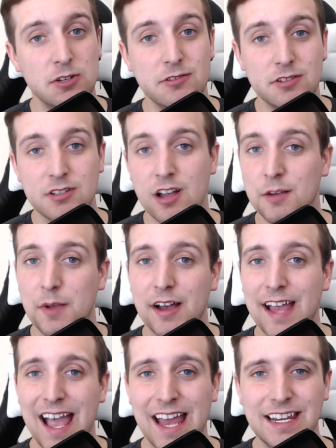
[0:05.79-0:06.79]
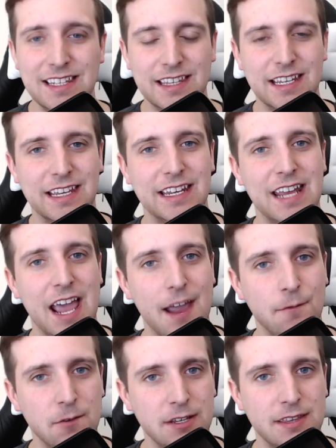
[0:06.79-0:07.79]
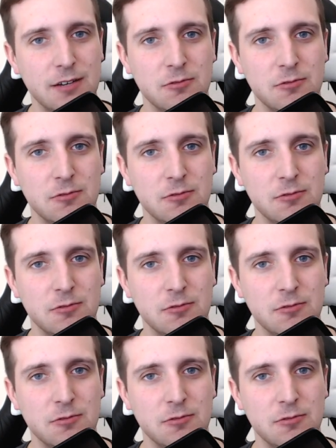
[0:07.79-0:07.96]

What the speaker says: where you can talk about anything and everything